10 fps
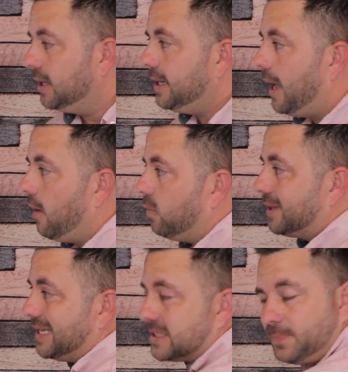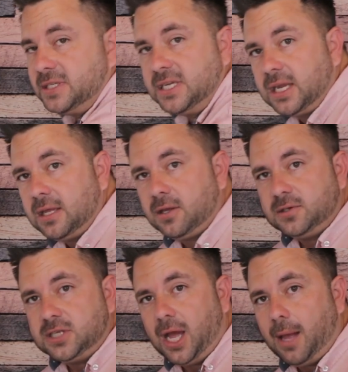Now, with this particular
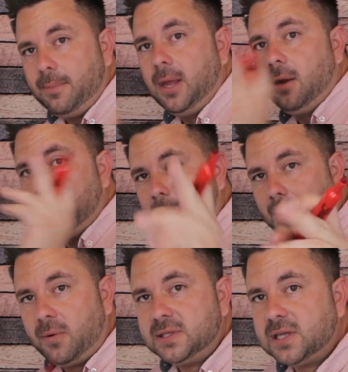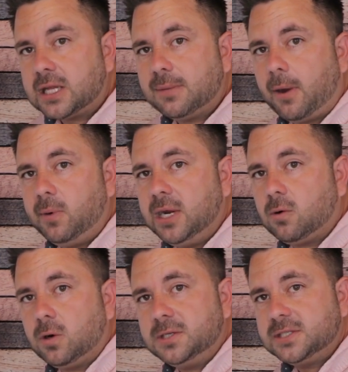job, remember how we talked about
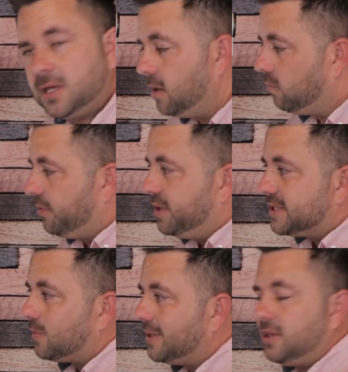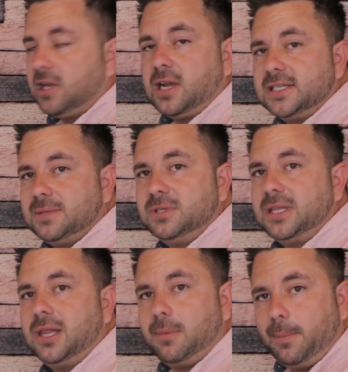Recourse? Well, this one, the customer's a
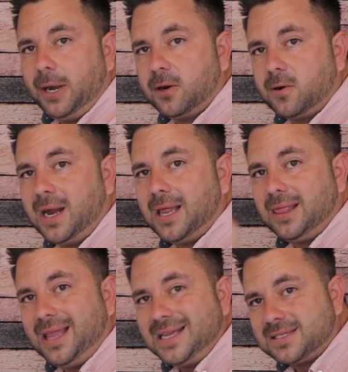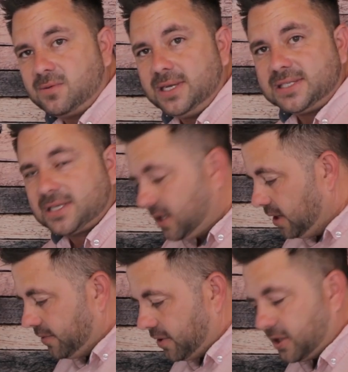little bit better credit, less risk.
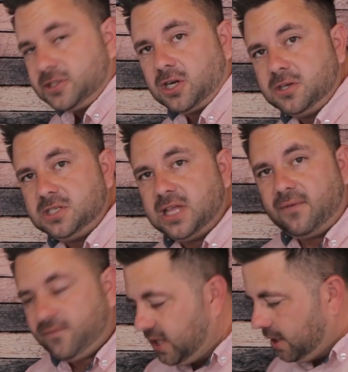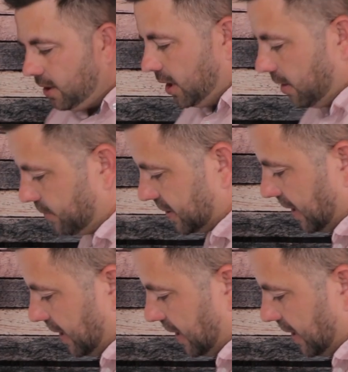They're going to charge you that fee, but